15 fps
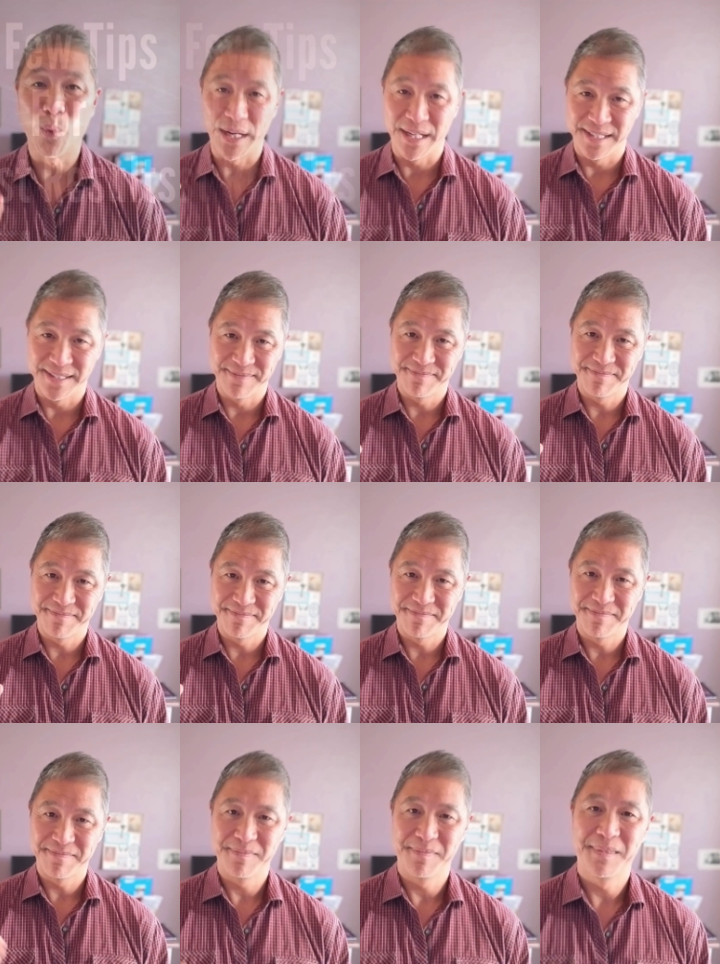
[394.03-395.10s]
1.
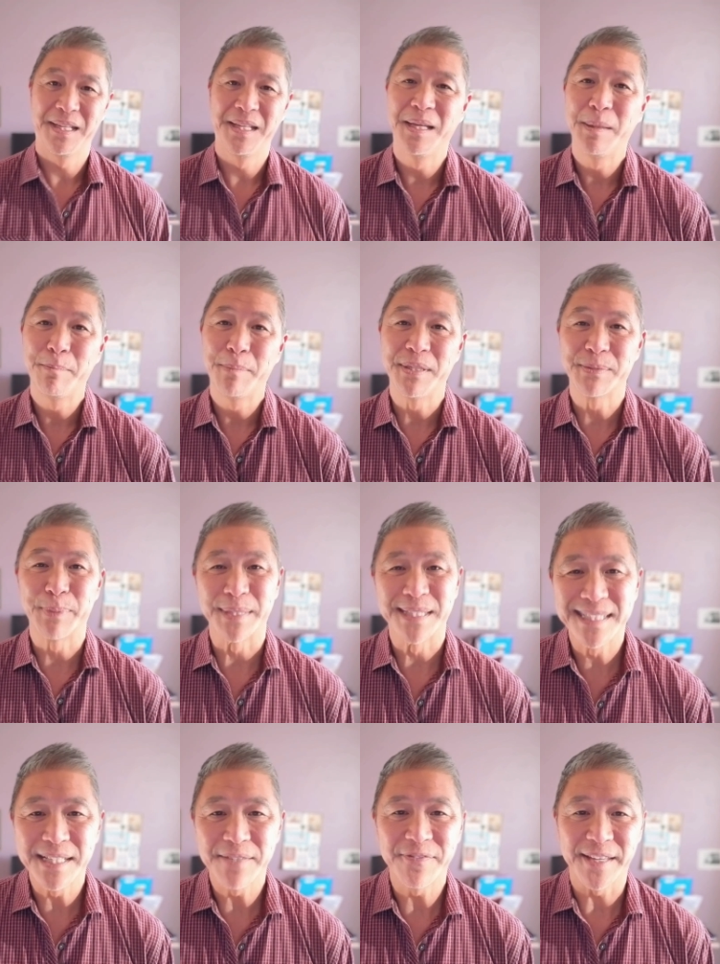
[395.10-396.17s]
Be
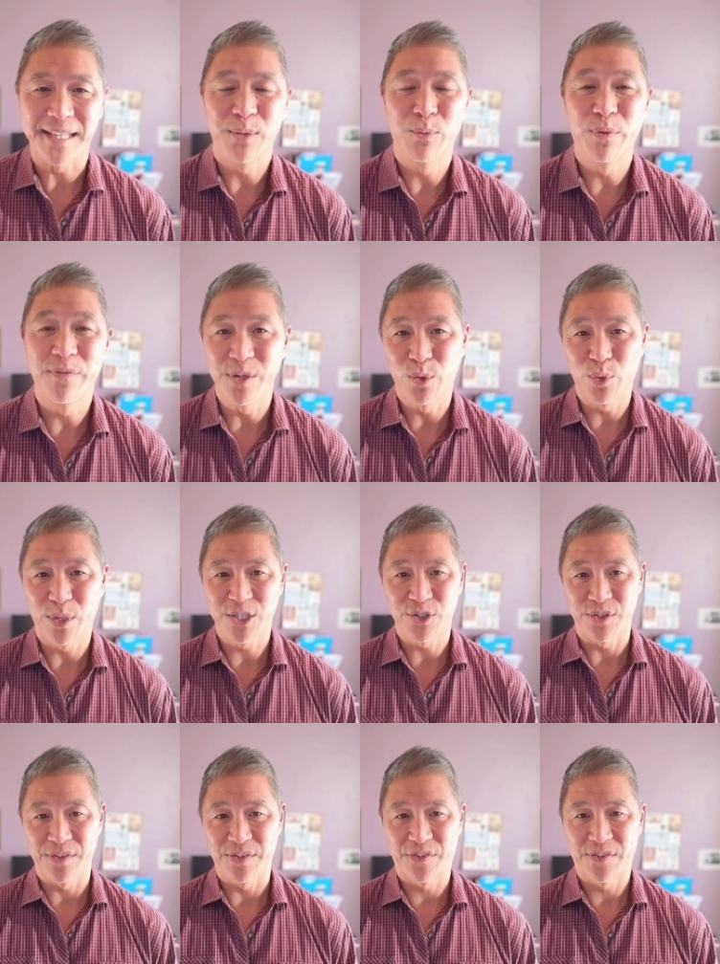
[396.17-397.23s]
specific with your
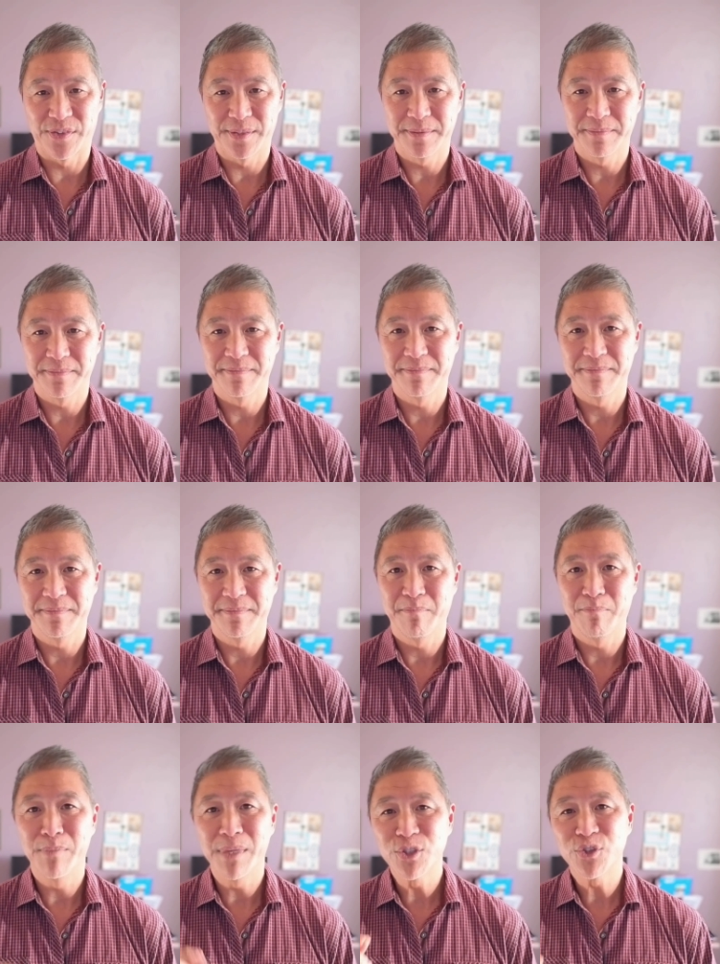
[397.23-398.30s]
questions.
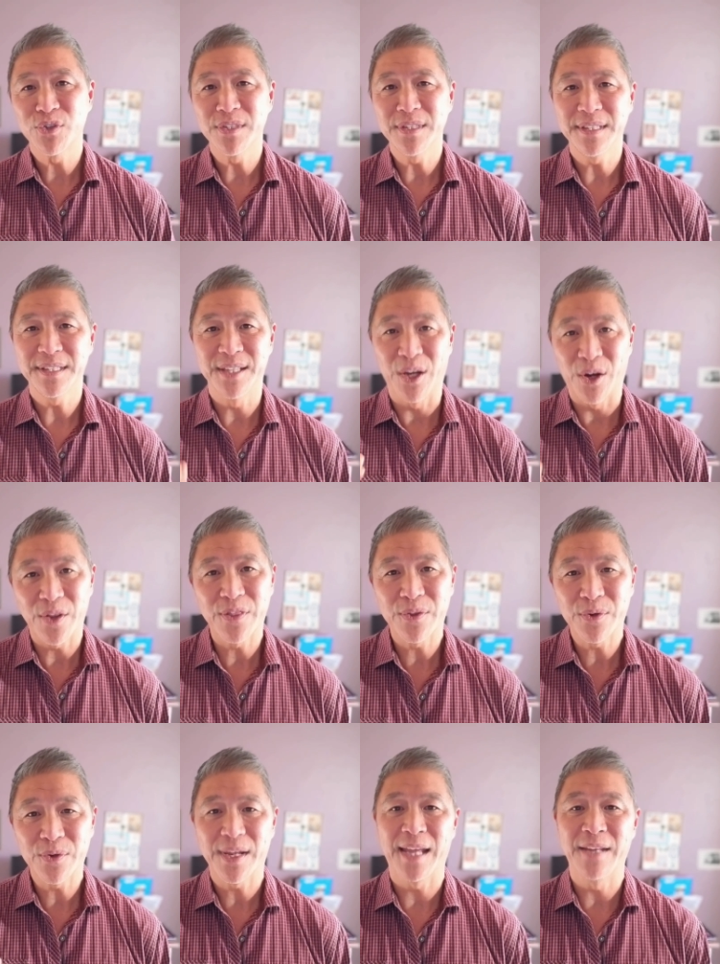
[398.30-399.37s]
Mention the
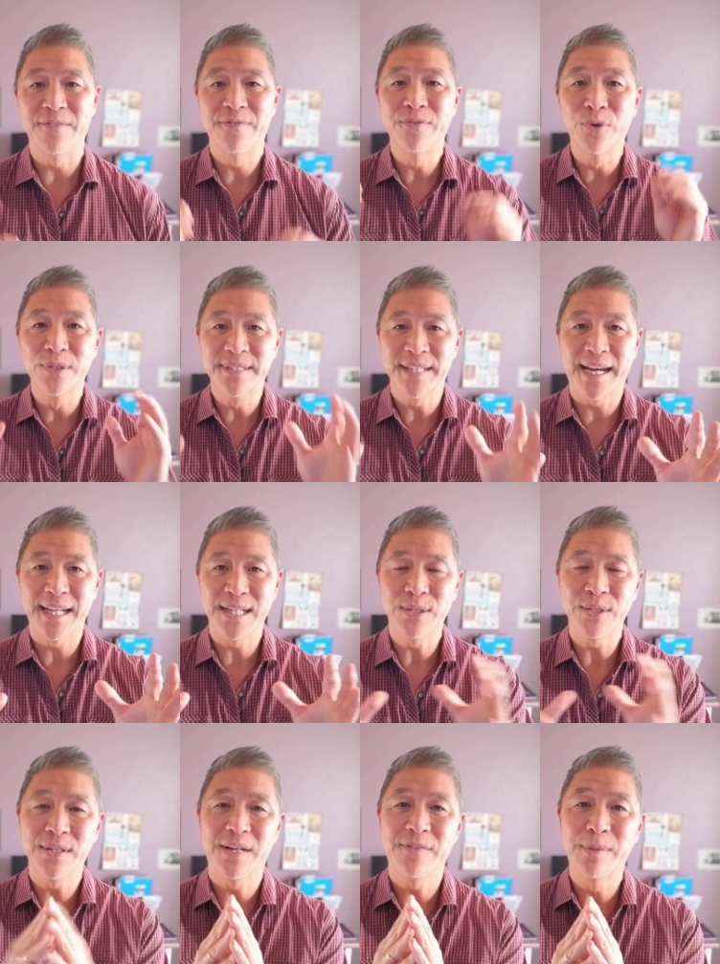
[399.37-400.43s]
author and full
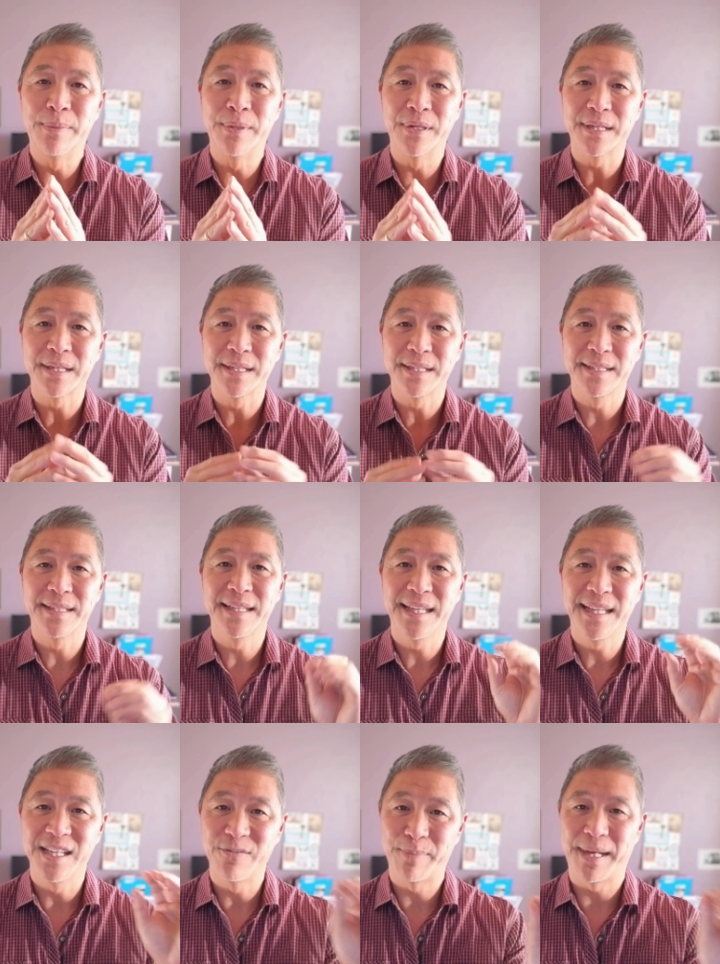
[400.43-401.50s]
title of the book
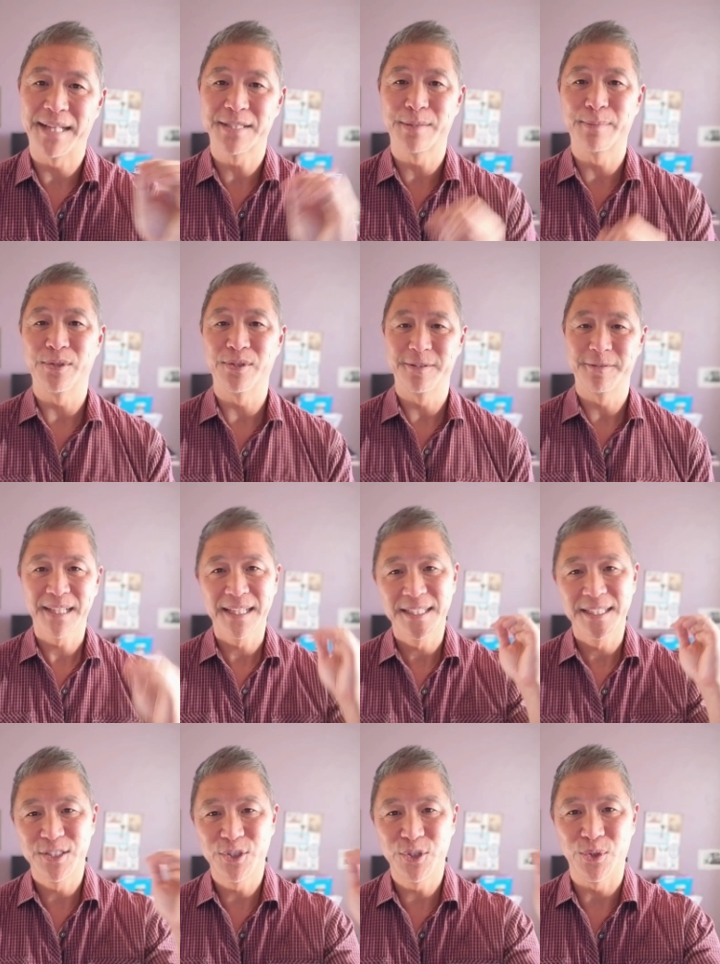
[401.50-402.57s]
if possible.
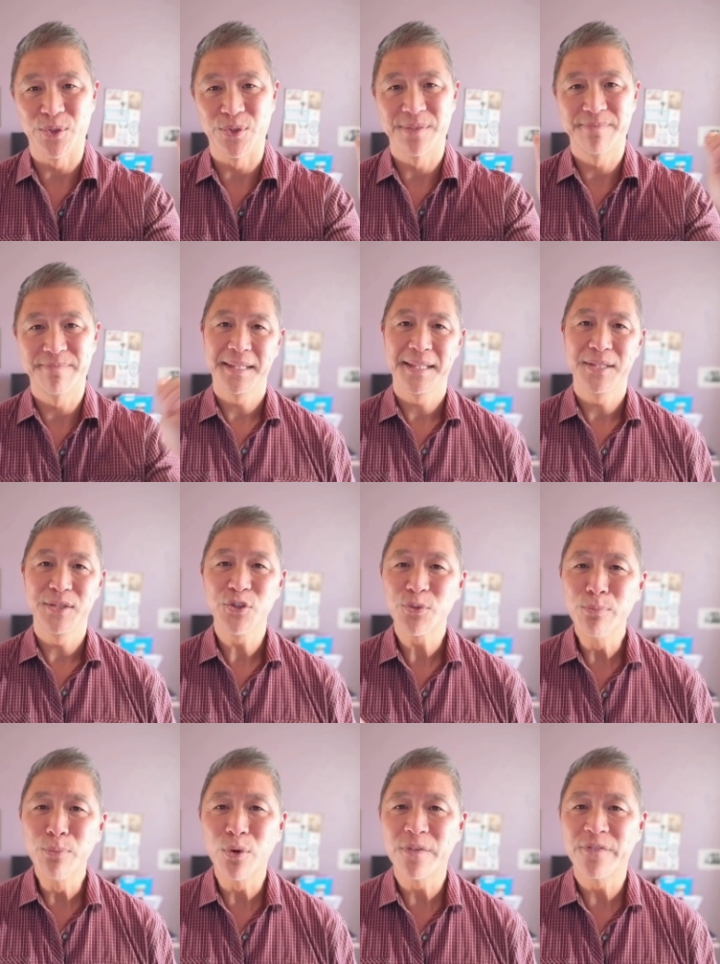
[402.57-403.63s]
2.
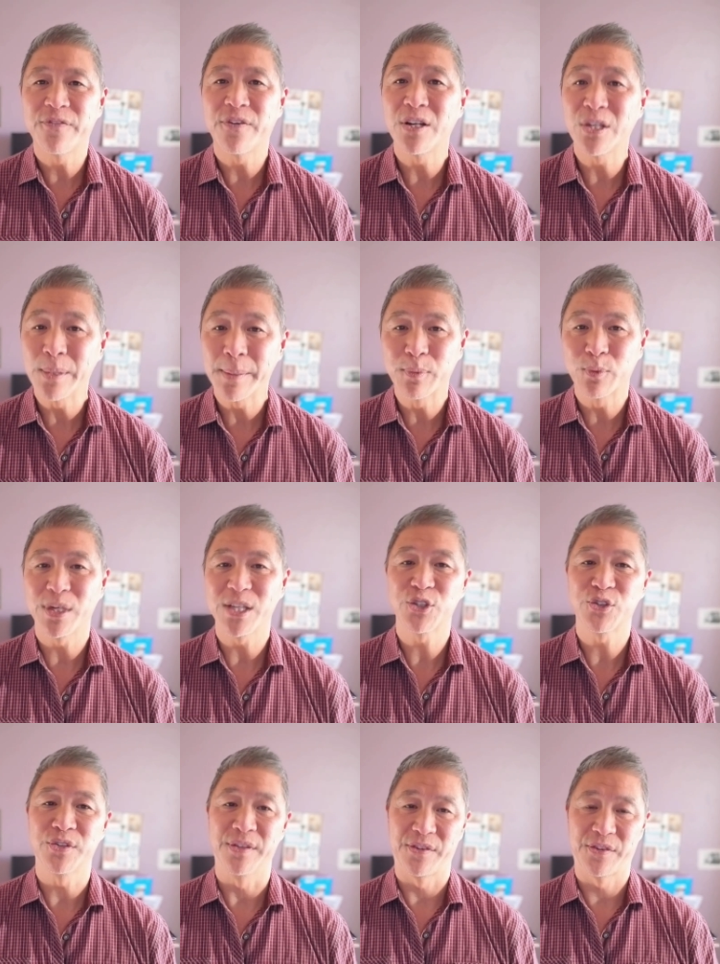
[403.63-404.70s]
Use more follow up
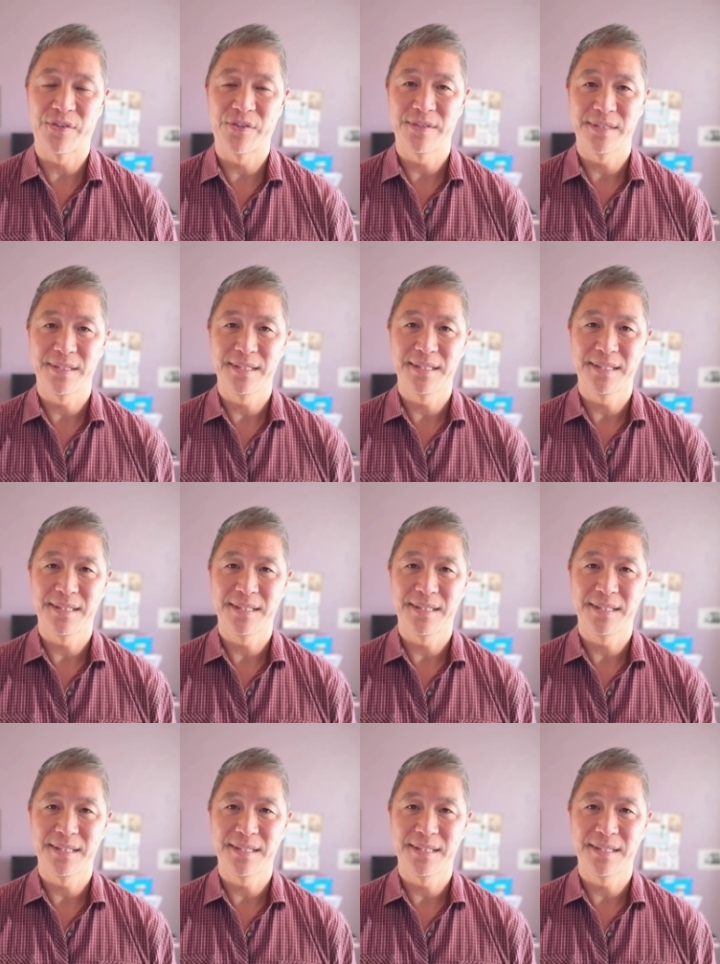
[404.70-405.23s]
questions